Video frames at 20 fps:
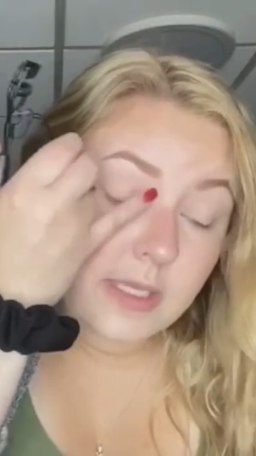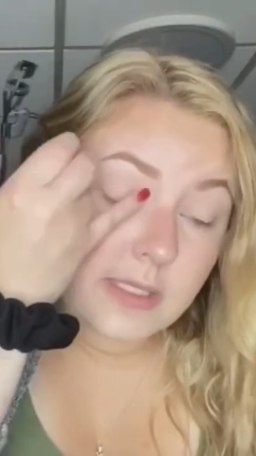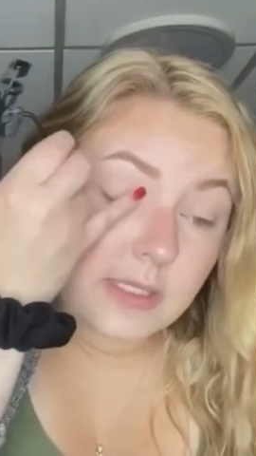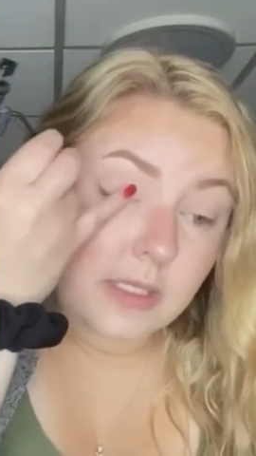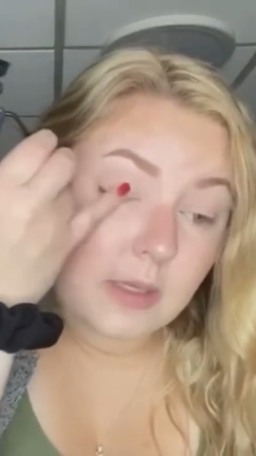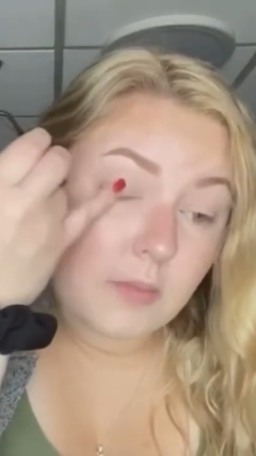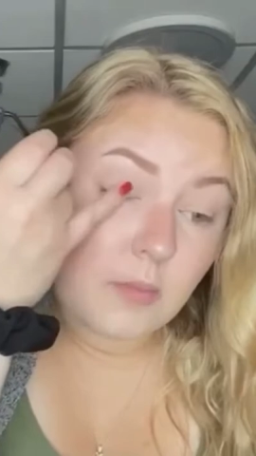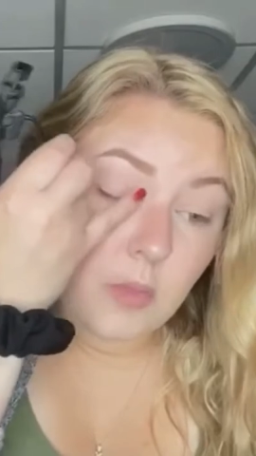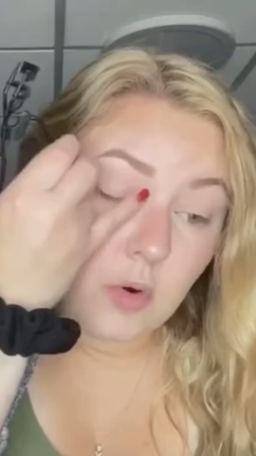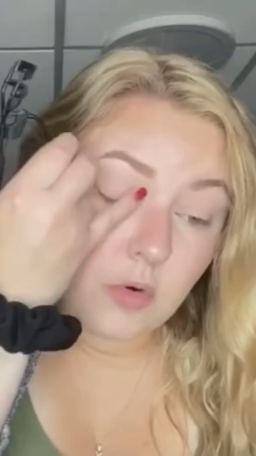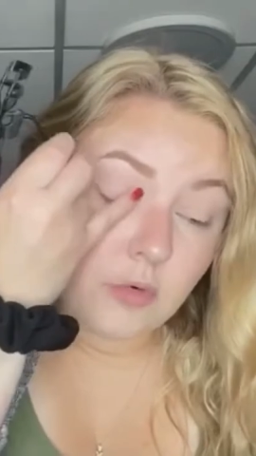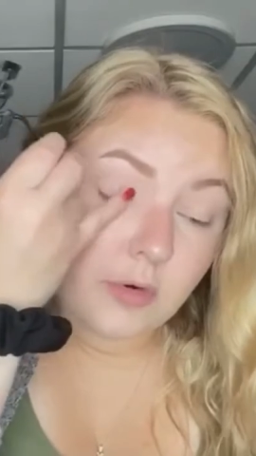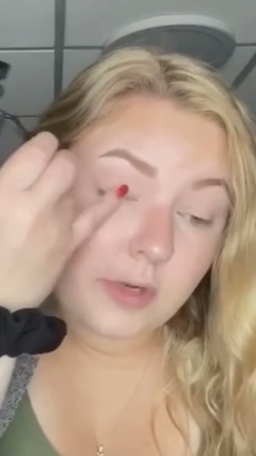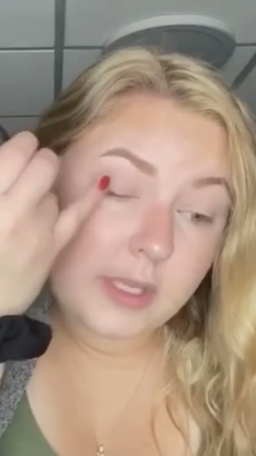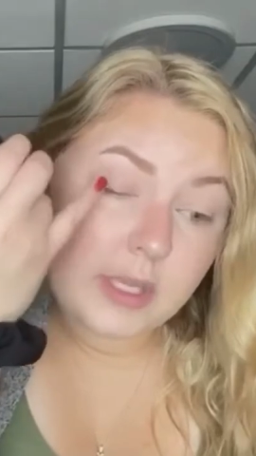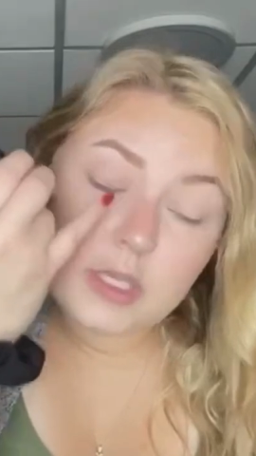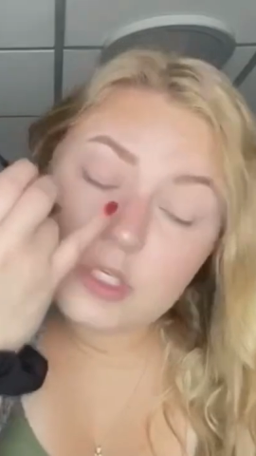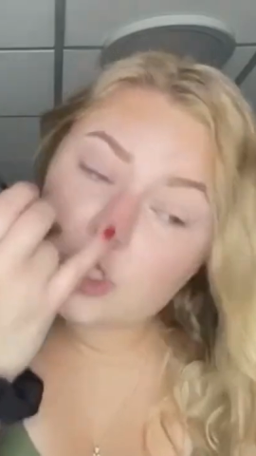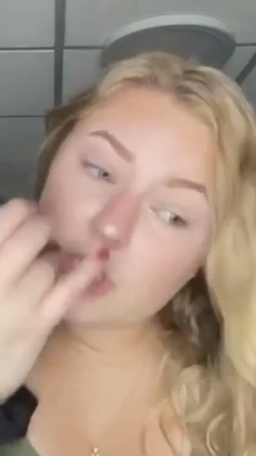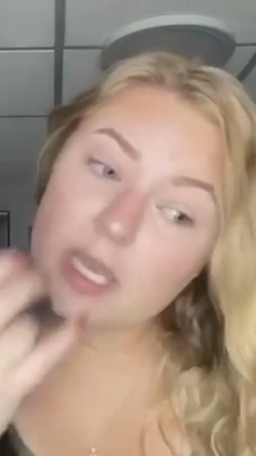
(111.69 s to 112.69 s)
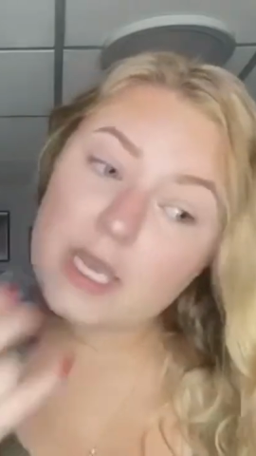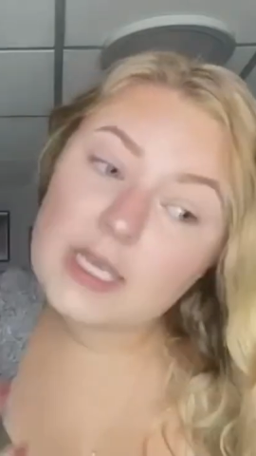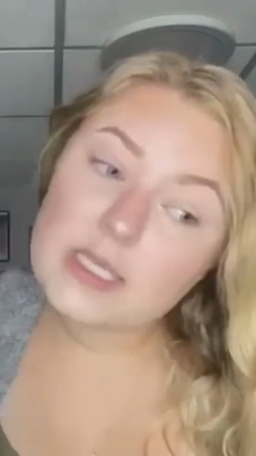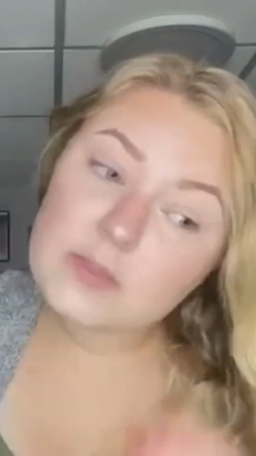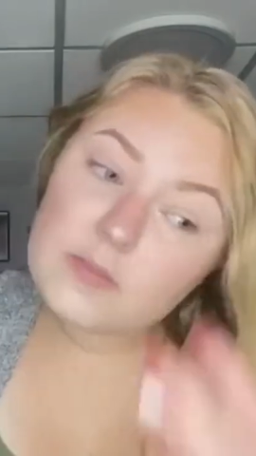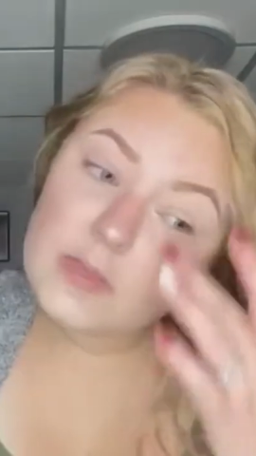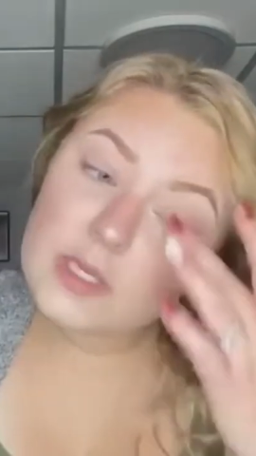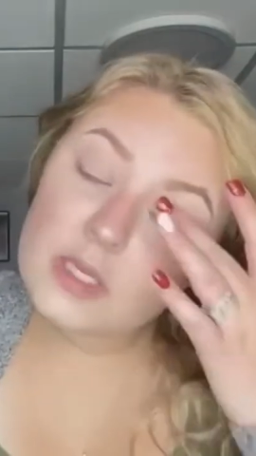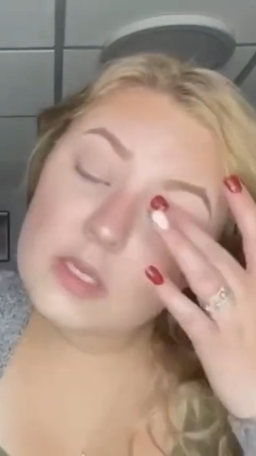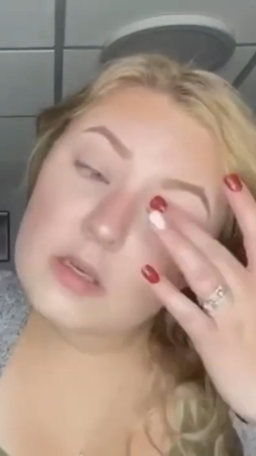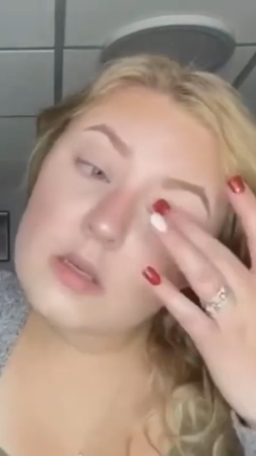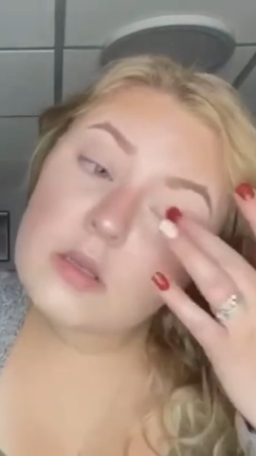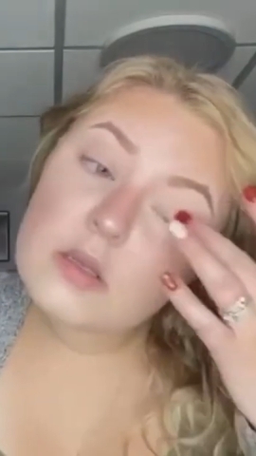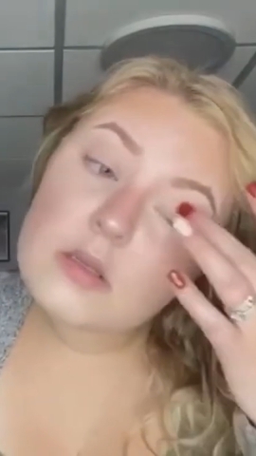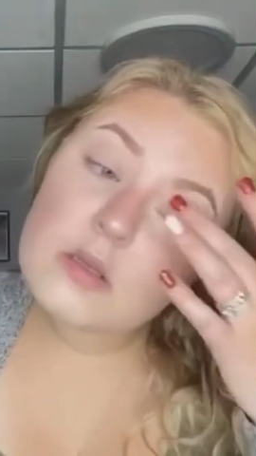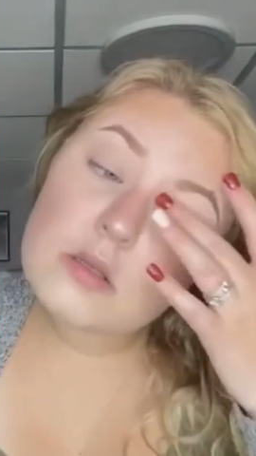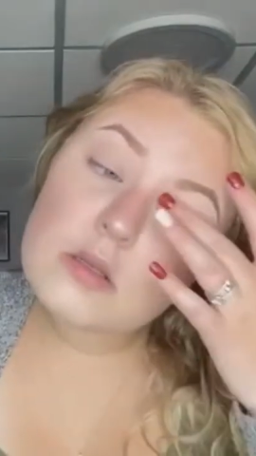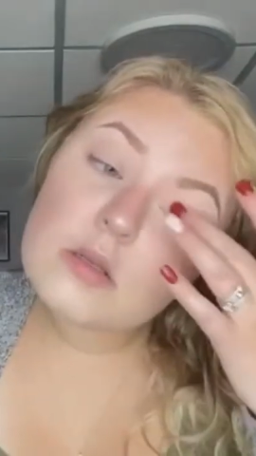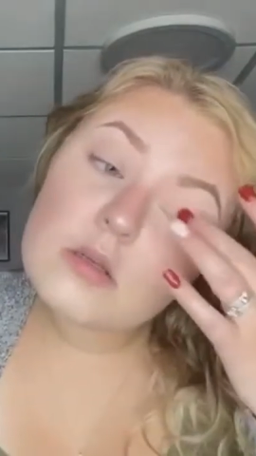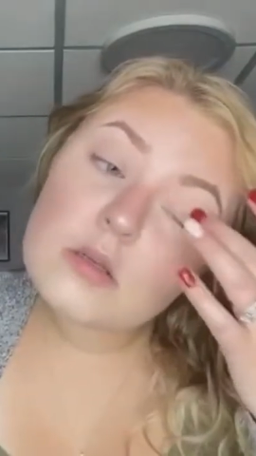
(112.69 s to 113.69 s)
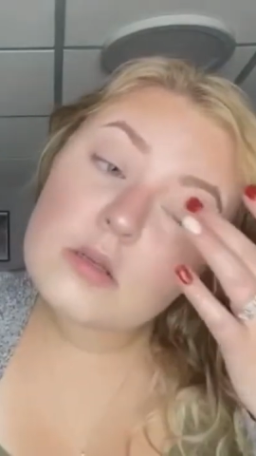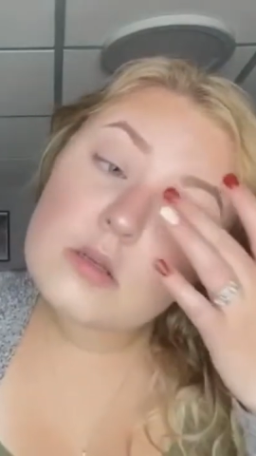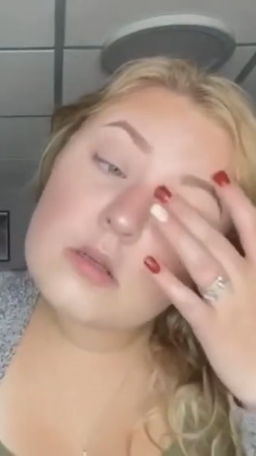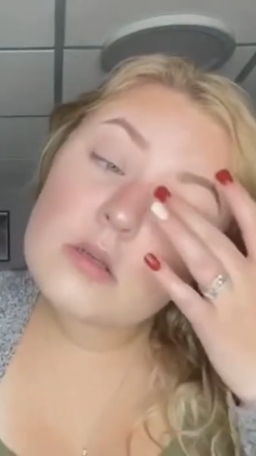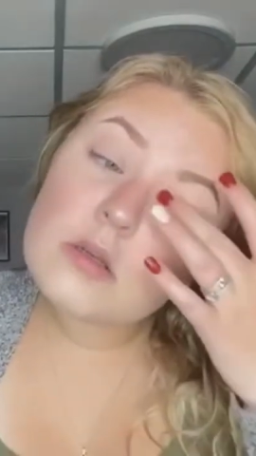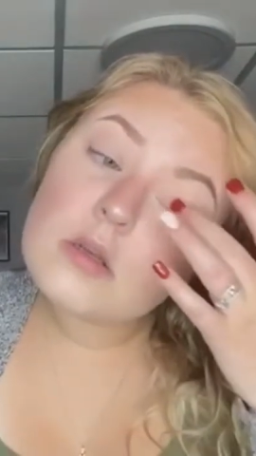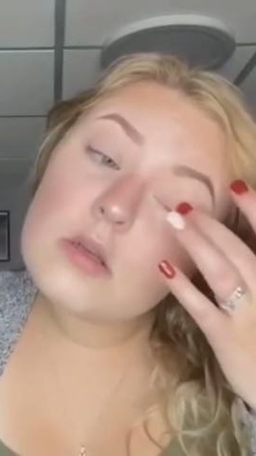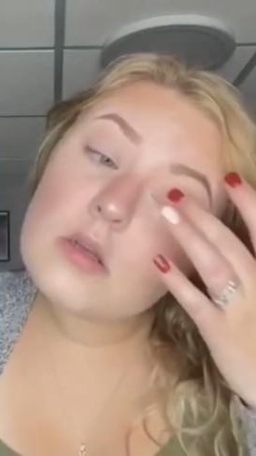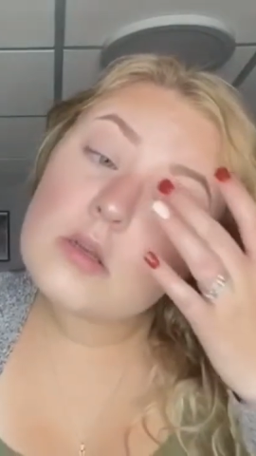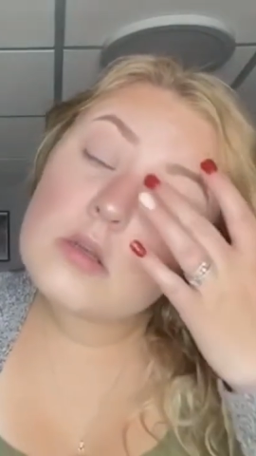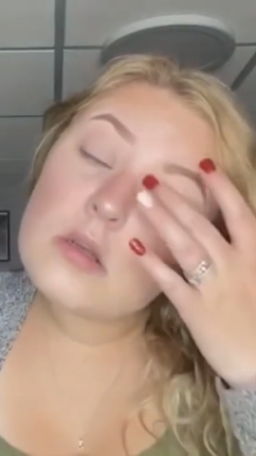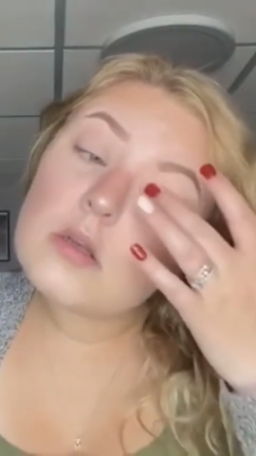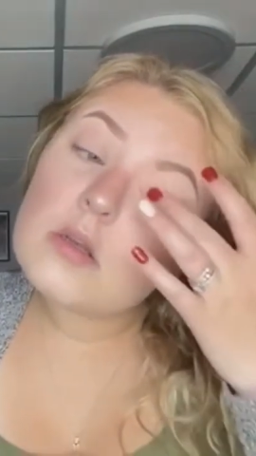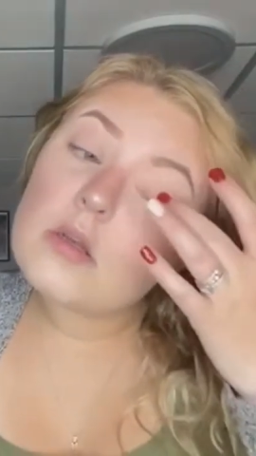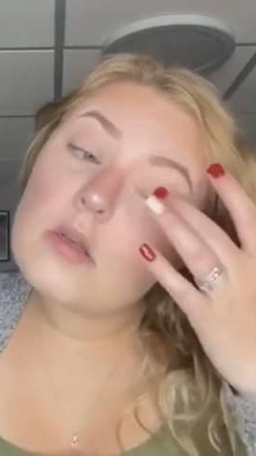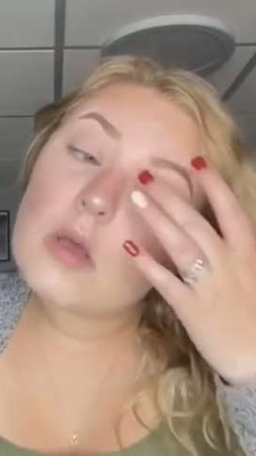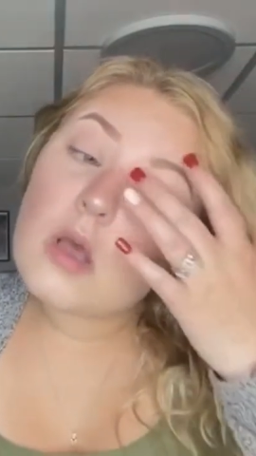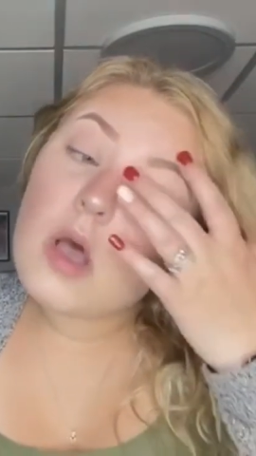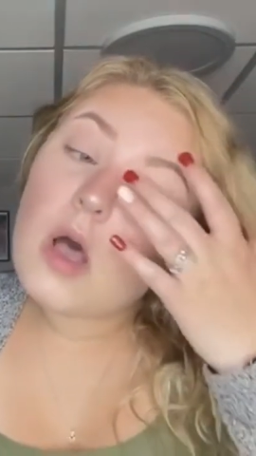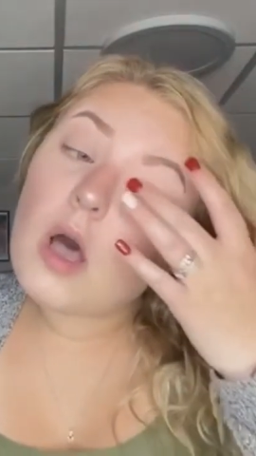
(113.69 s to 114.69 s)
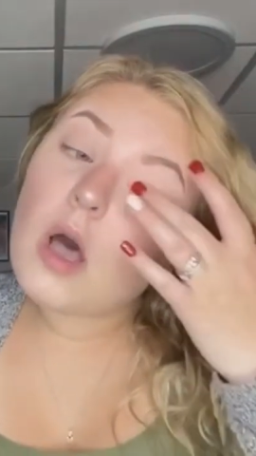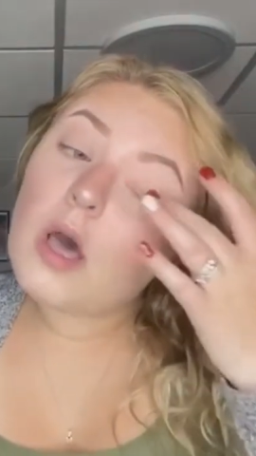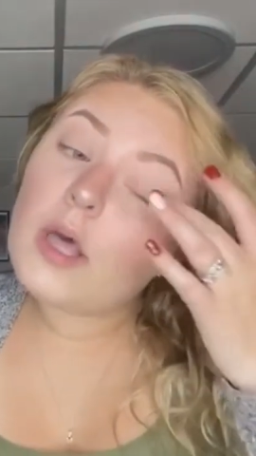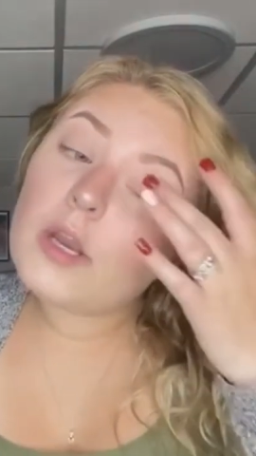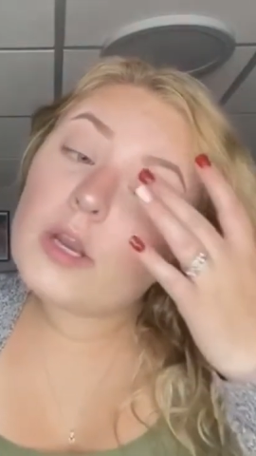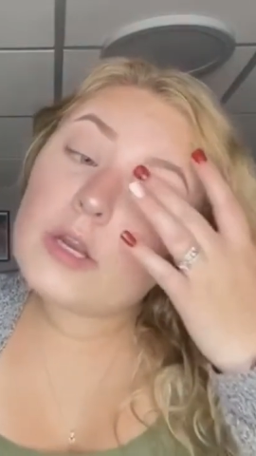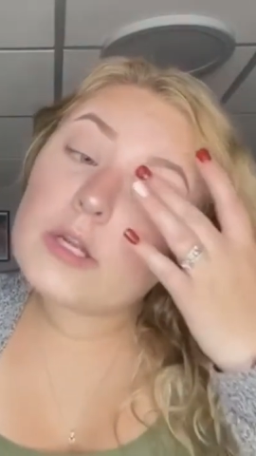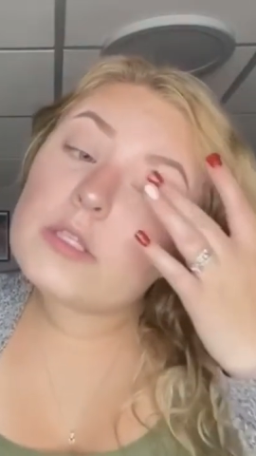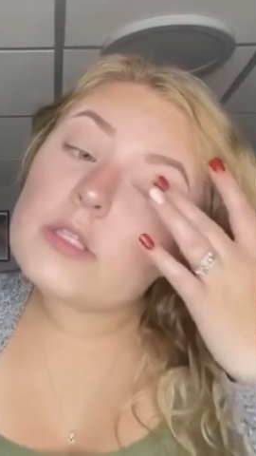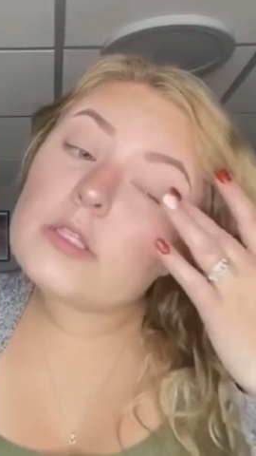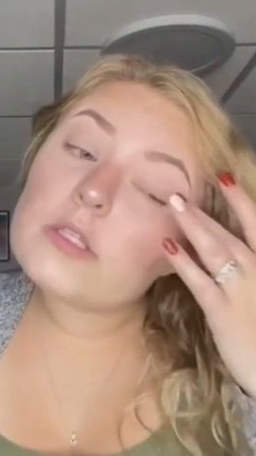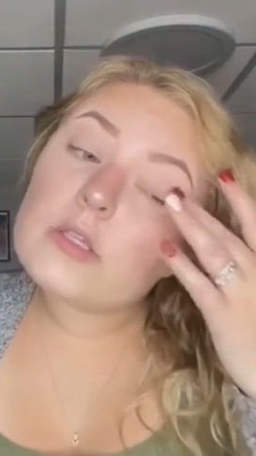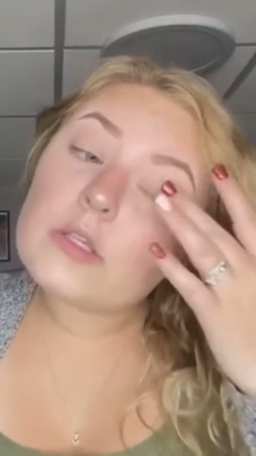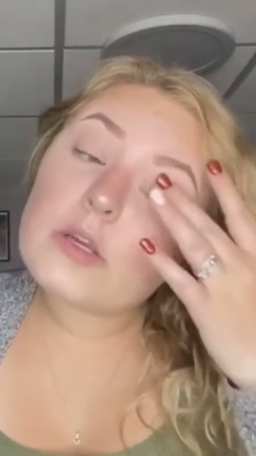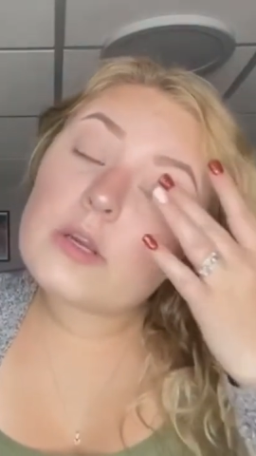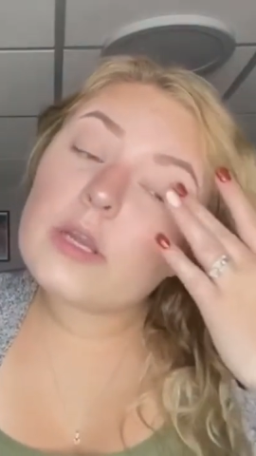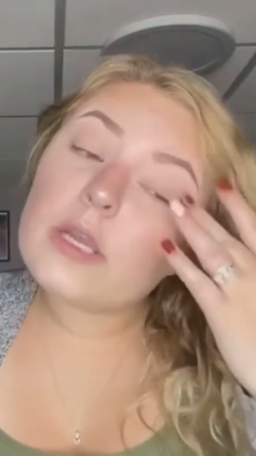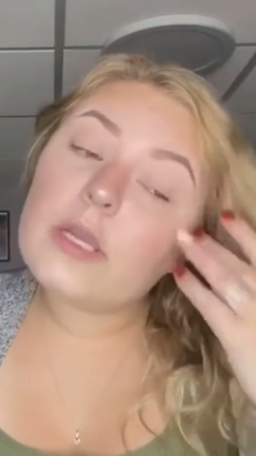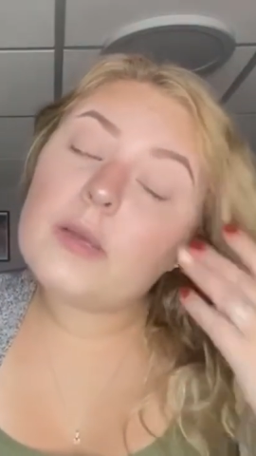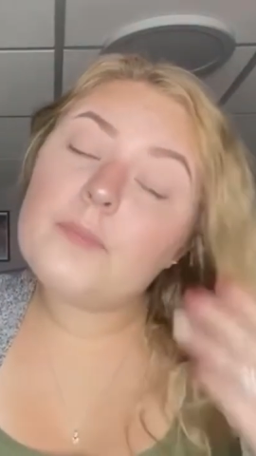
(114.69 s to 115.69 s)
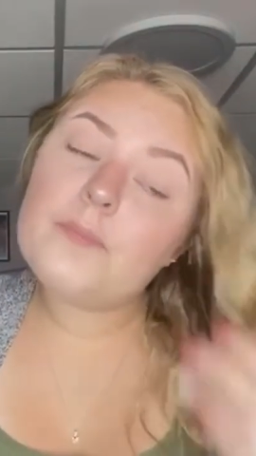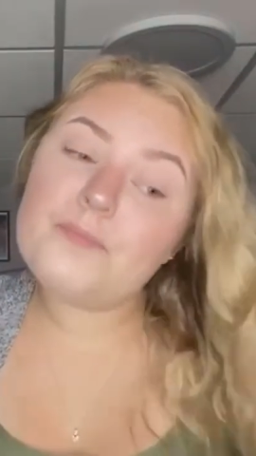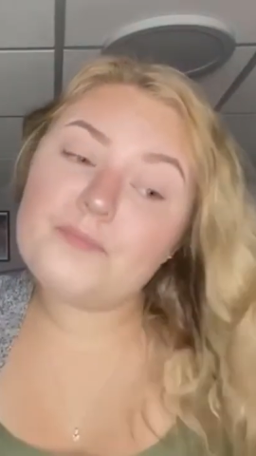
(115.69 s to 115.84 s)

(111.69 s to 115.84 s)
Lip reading: Maria Jasmine on her Instagram.